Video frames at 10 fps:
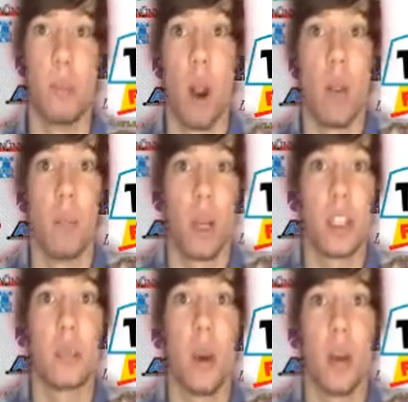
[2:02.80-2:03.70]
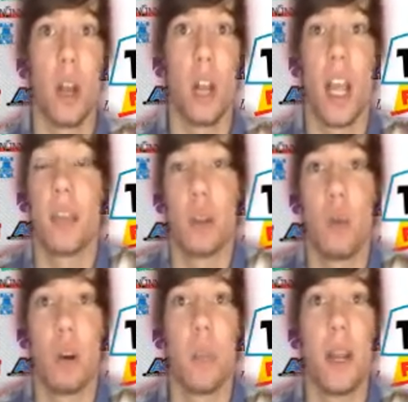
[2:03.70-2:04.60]
Marcus Mariota at their
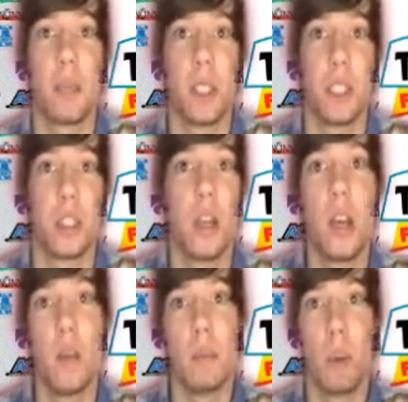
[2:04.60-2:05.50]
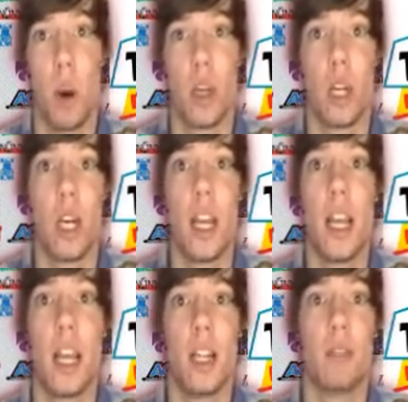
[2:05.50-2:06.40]
quarterback position, Barner,
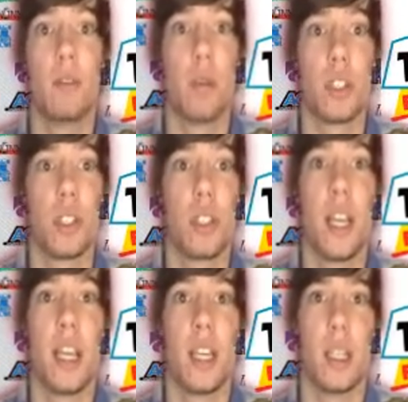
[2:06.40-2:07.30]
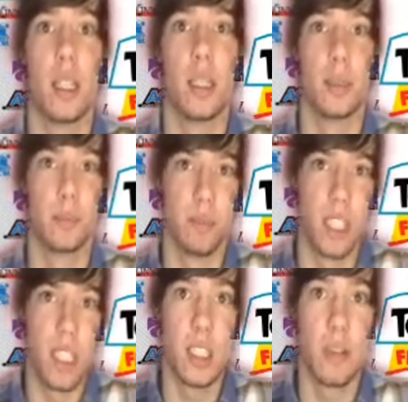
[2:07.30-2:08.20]
and of course,
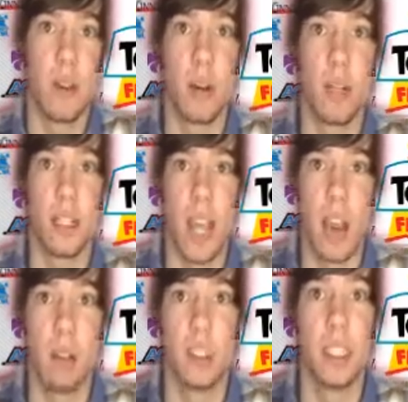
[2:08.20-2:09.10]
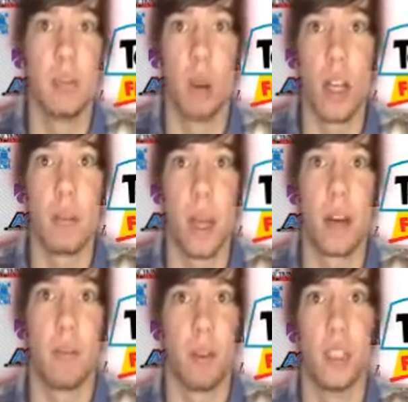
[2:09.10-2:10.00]
he is a very talented running
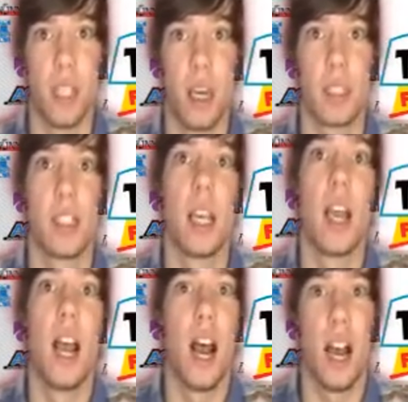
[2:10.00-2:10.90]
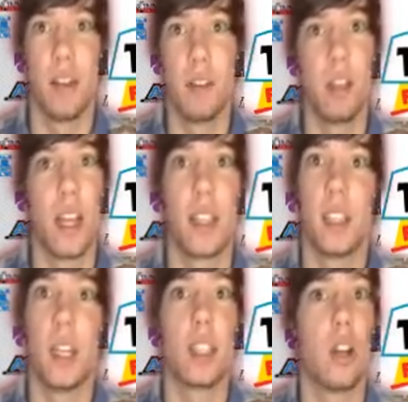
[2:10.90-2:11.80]
back for the Ducks. I feel
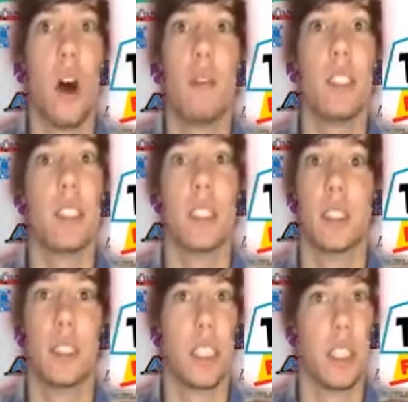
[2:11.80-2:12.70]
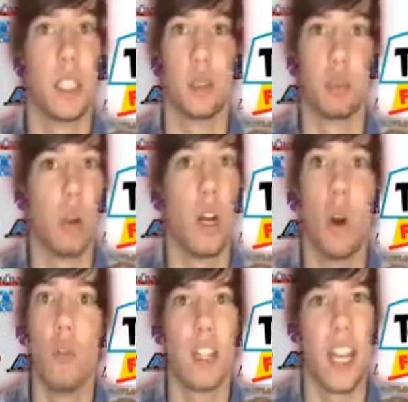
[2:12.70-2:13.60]
like the Ducks' offense is going to just run
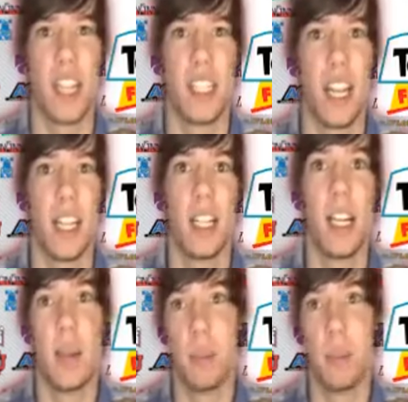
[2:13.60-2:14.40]
over K-State.